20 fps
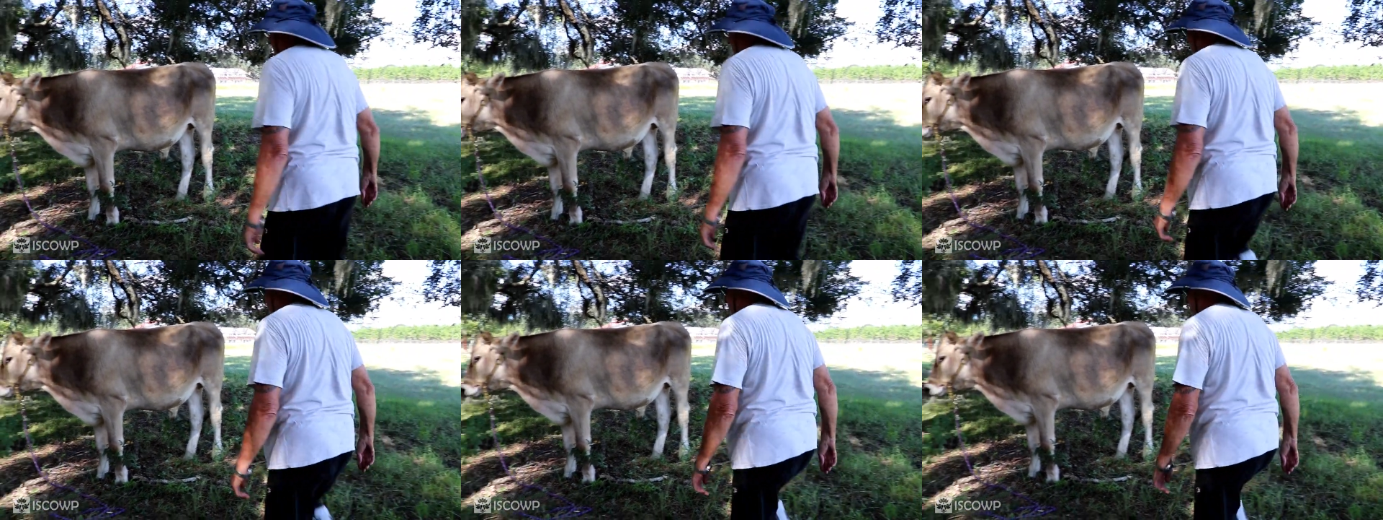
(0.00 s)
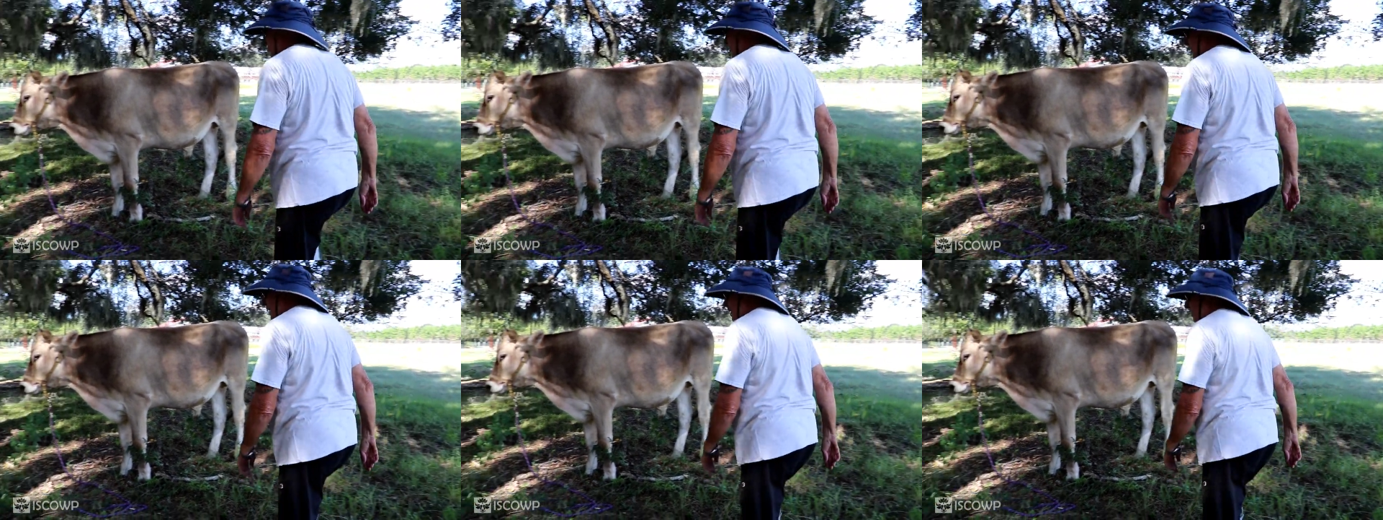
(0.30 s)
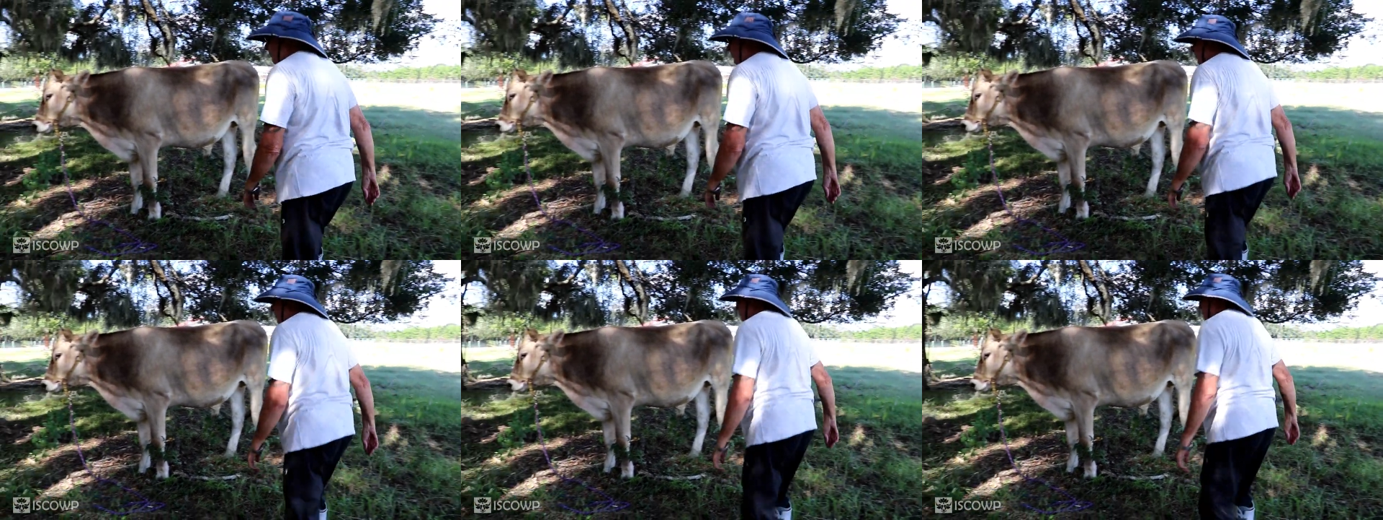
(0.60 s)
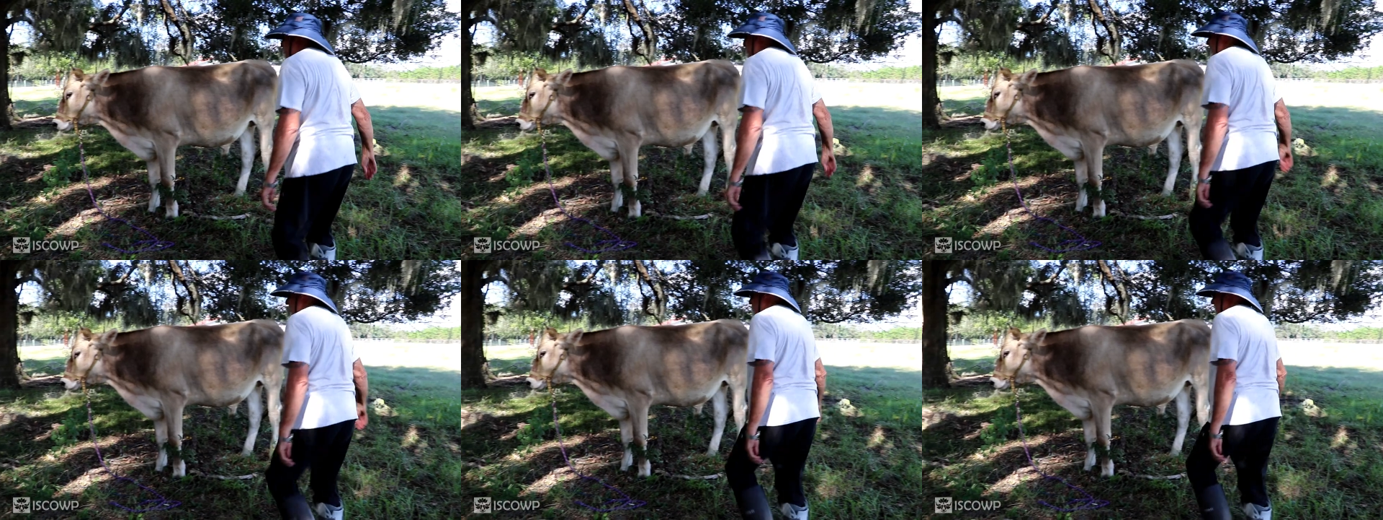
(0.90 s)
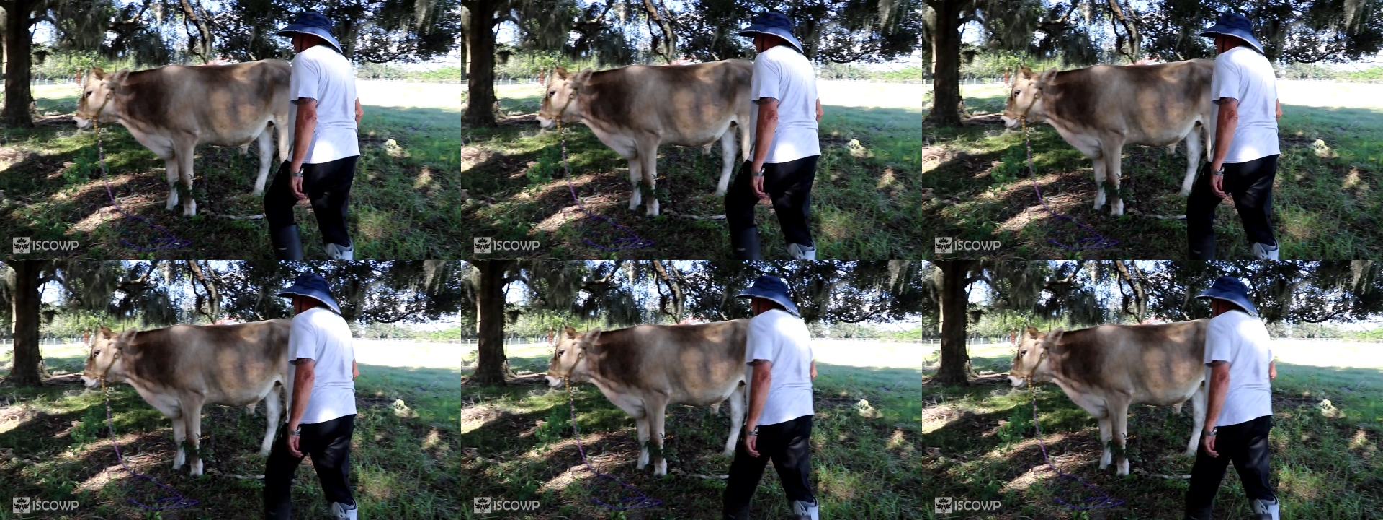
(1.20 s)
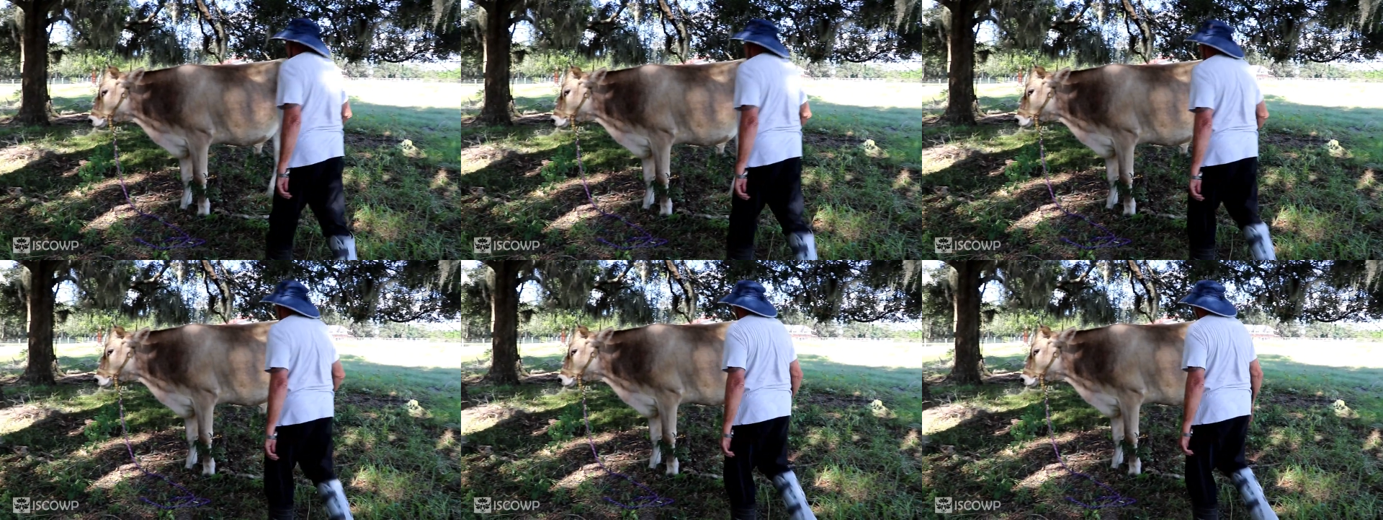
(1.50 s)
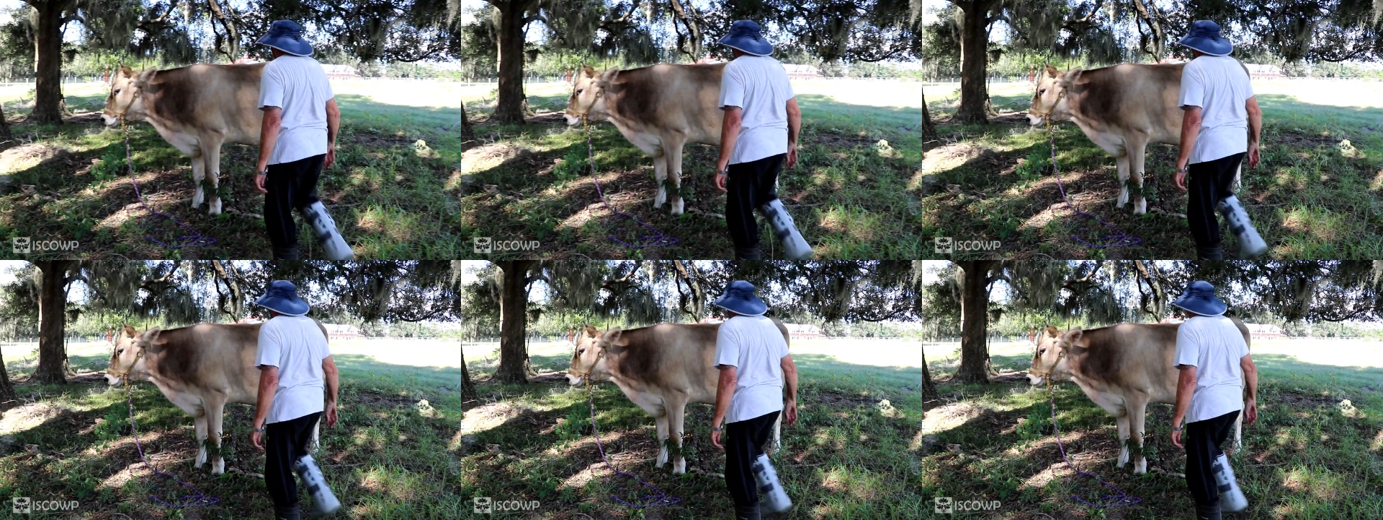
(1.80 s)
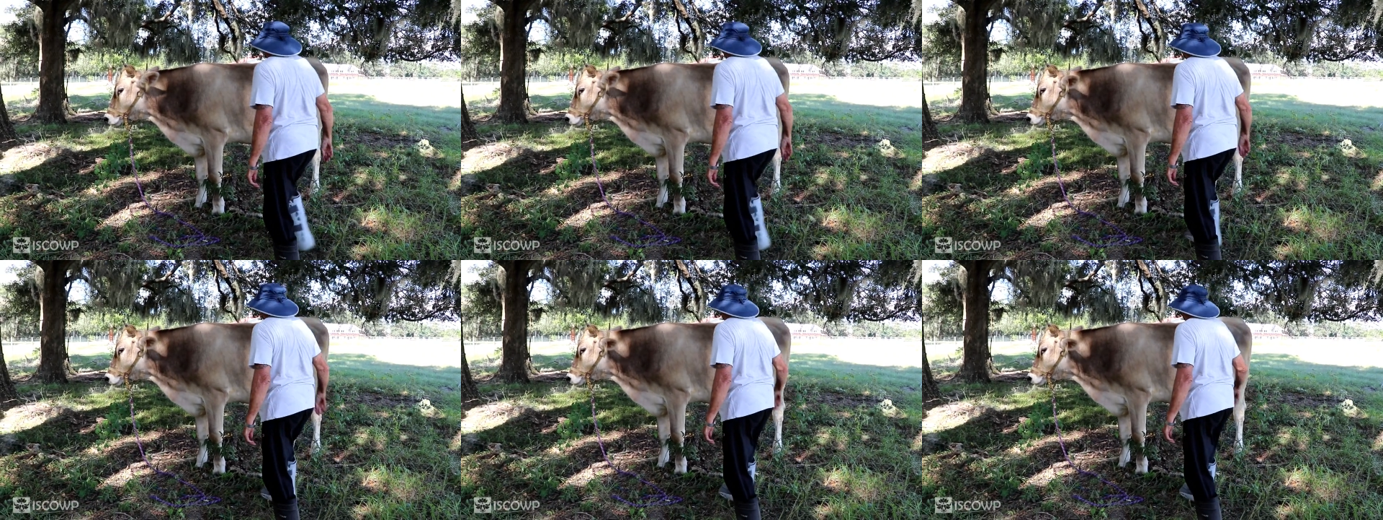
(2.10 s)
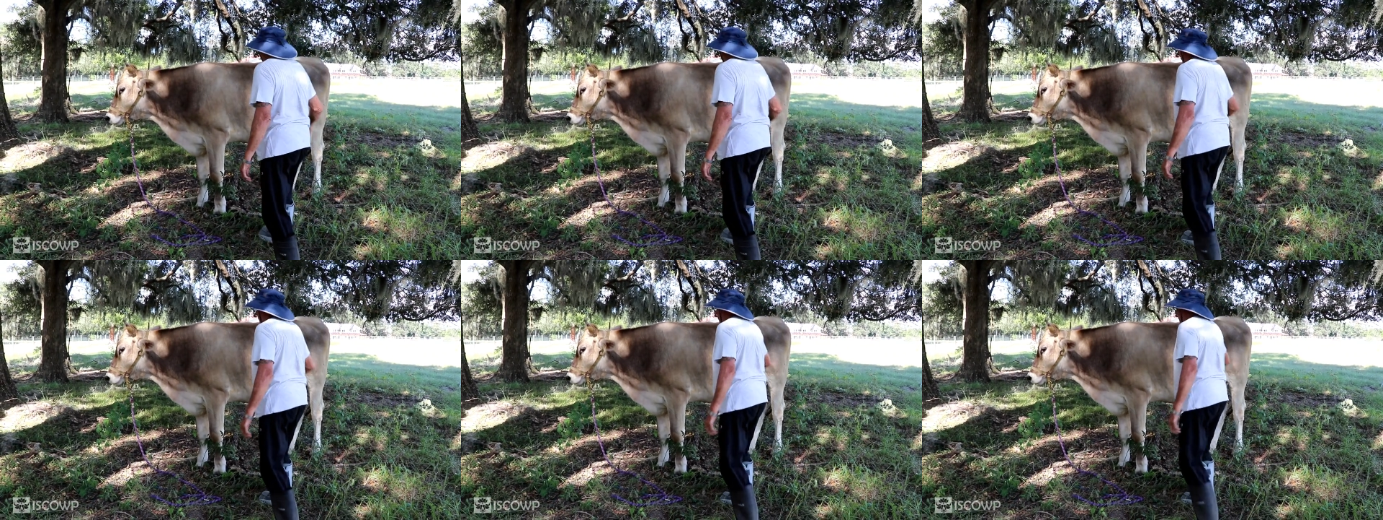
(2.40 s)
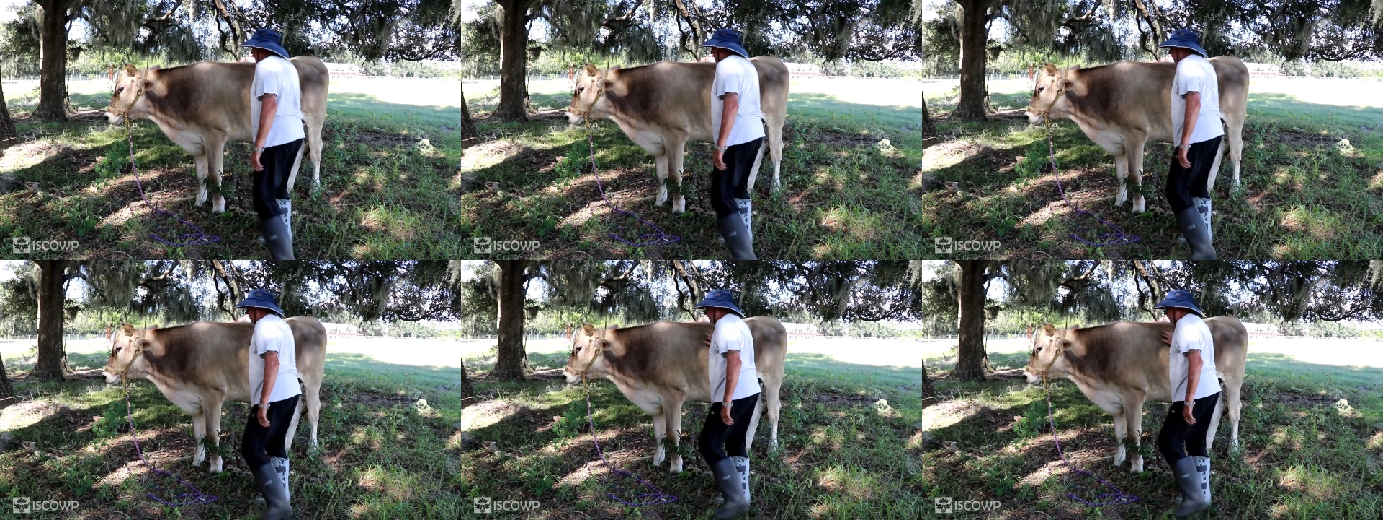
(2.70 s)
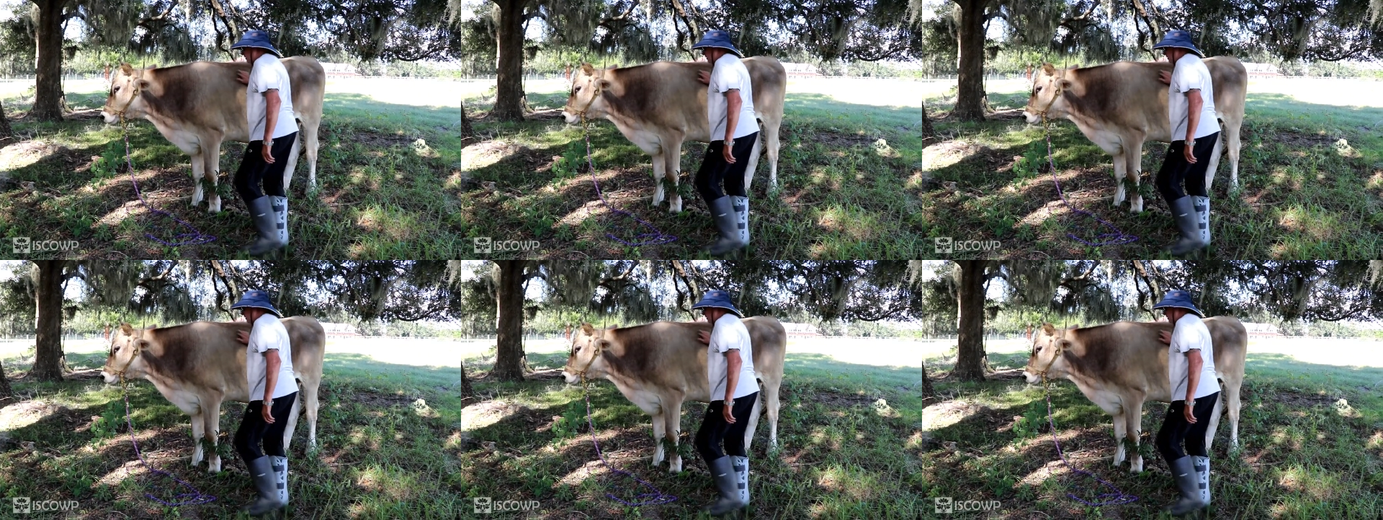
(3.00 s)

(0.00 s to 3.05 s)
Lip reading: (no speaker visible)